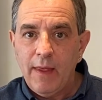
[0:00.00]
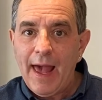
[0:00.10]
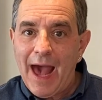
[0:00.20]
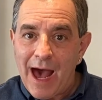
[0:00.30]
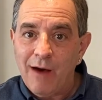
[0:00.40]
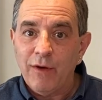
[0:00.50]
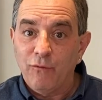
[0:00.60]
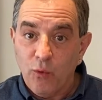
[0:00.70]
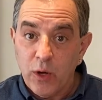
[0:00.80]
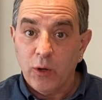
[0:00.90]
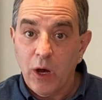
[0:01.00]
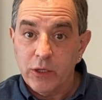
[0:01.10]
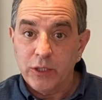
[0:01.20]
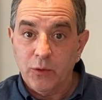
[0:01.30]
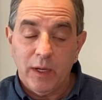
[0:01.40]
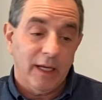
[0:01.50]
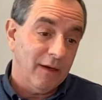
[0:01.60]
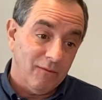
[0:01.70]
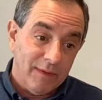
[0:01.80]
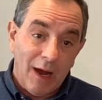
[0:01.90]
have a four-year college degree,
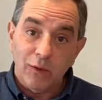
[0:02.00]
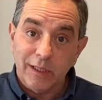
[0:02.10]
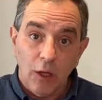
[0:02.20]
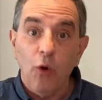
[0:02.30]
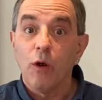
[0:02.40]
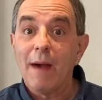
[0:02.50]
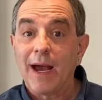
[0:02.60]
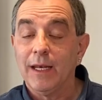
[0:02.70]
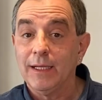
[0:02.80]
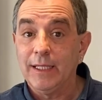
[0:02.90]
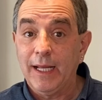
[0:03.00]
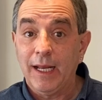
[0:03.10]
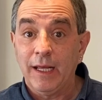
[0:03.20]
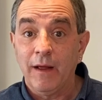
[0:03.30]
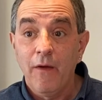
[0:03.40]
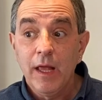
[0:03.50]
and that was lower back in 1980.